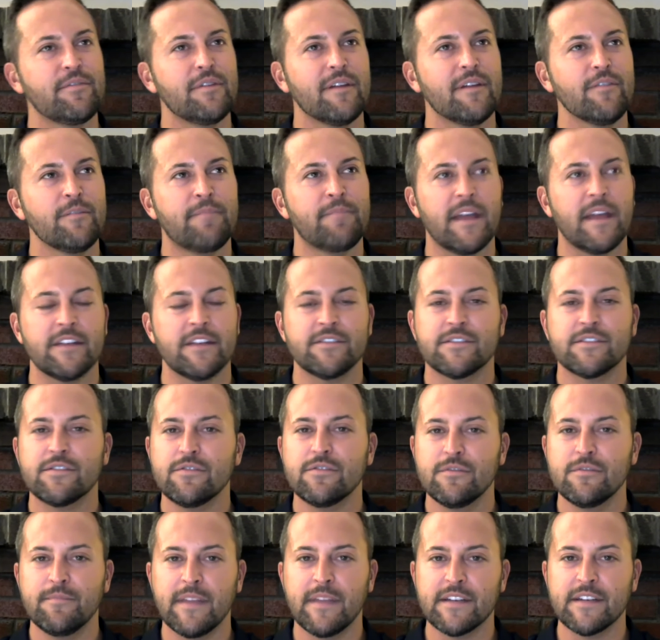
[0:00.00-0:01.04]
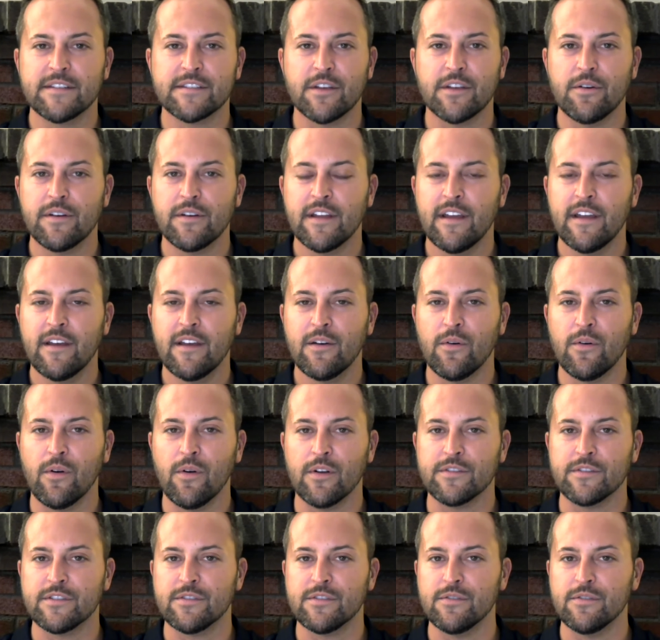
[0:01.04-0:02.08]
ever been to Minnesota
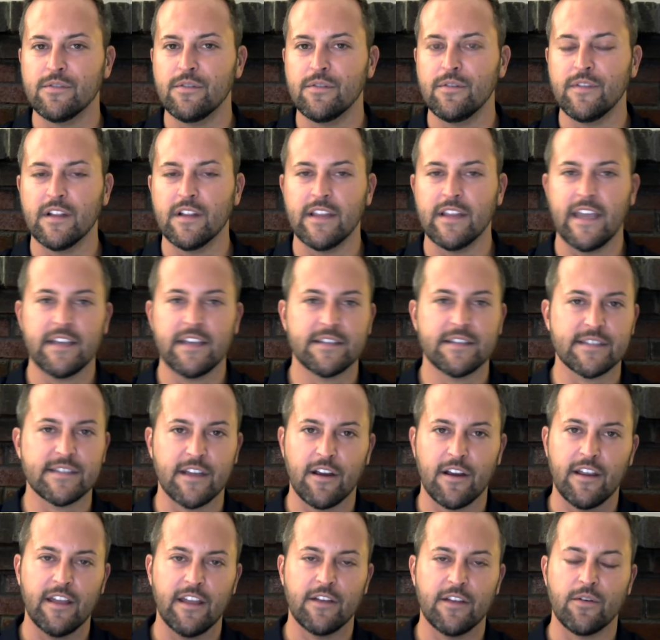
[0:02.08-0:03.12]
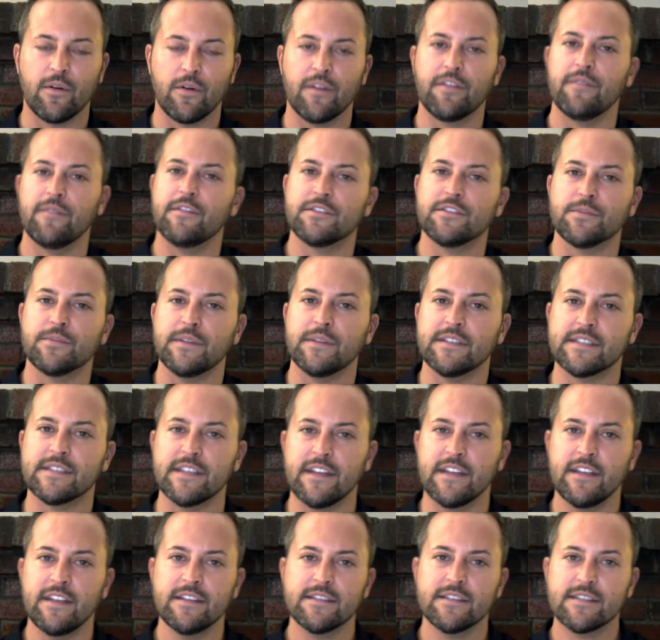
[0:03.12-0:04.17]
or to the Lakes area north of the Twin
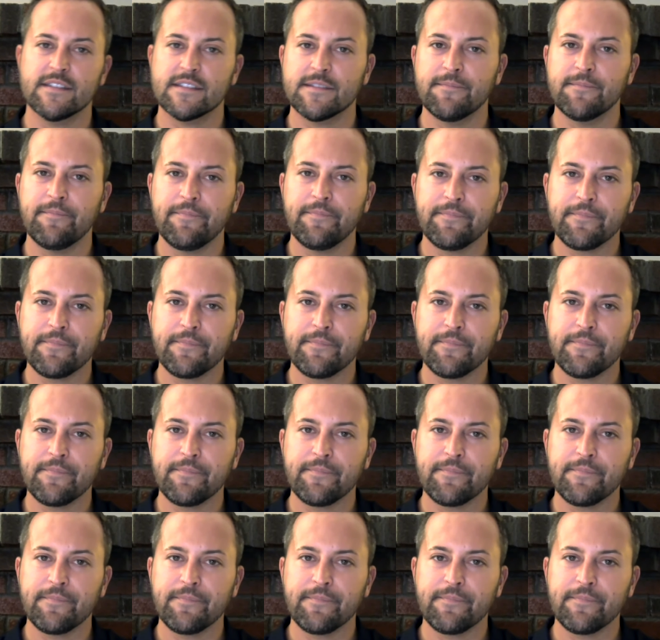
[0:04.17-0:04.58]
Cities?